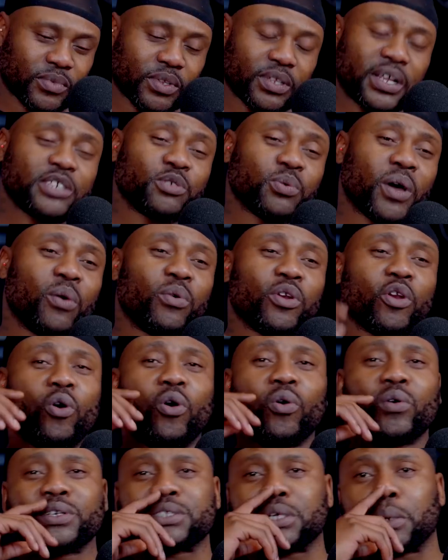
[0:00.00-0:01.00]
That's why I will
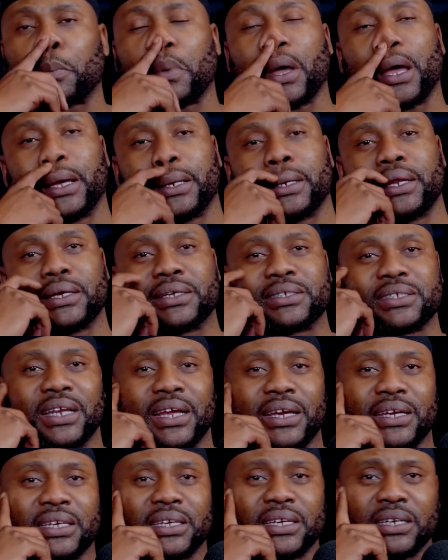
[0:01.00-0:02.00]
always admire niggas
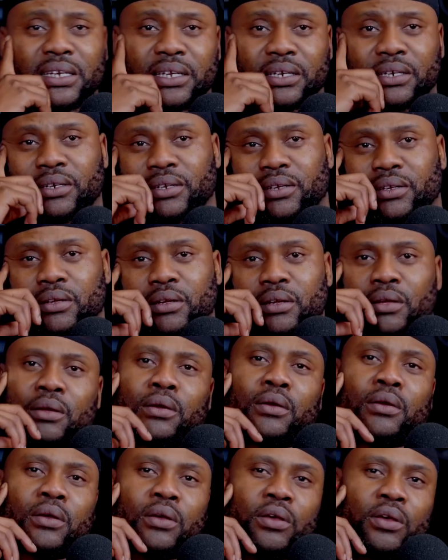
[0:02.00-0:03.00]
like Keenan.
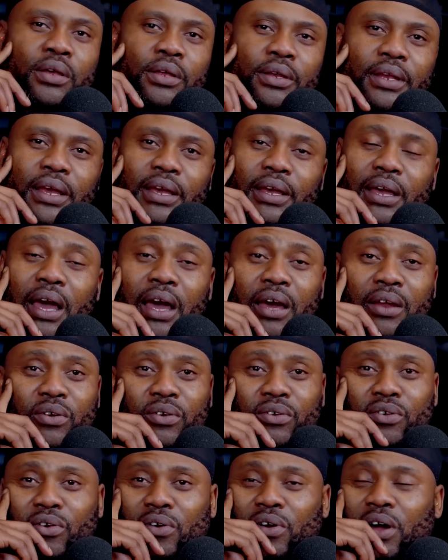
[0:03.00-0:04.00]
Like, I
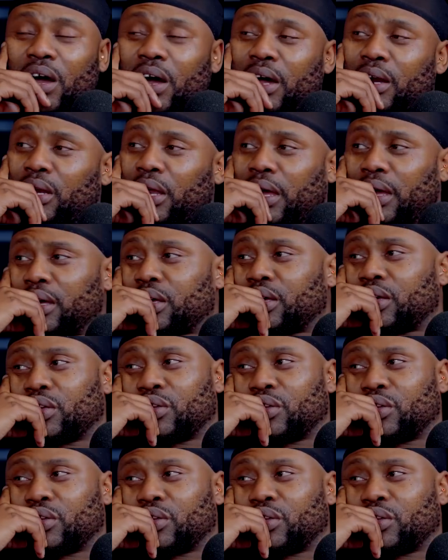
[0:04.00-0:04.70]
don't know how, like,